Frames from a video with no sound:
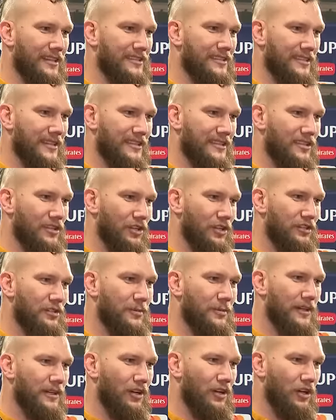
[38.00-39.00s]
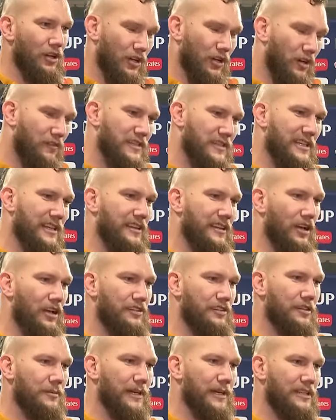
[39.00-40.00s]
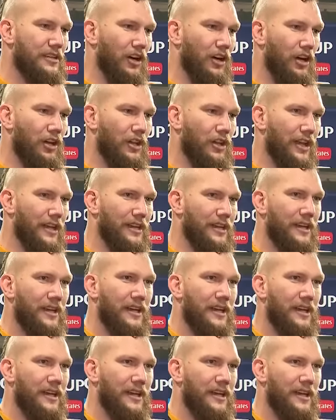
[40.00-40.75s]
this is ultimate, obviously the ultimate goal. And